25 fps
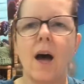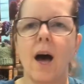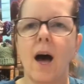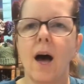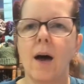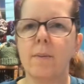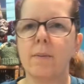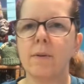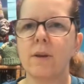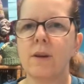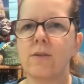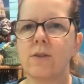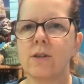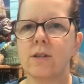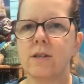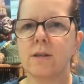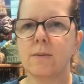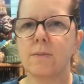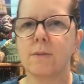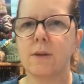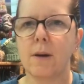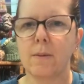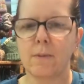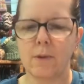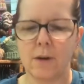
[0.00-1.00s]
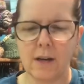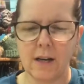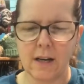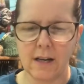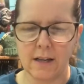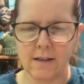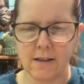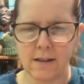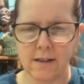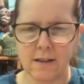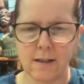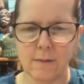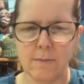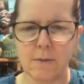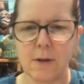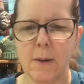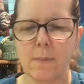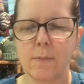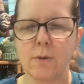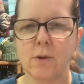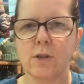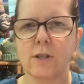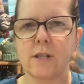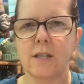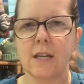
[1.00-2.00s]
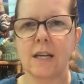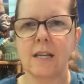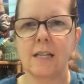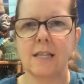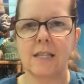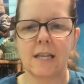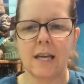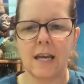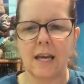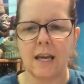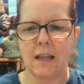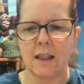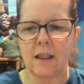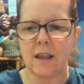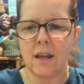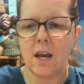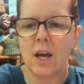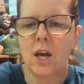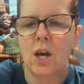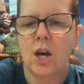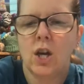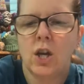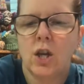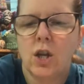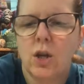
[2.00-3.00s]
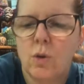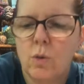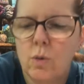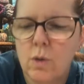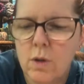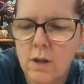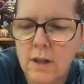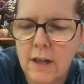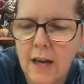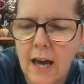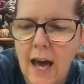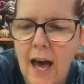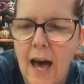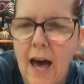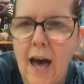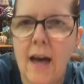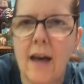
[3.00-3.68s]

I believe it's September. It is. It's September 16th. You will get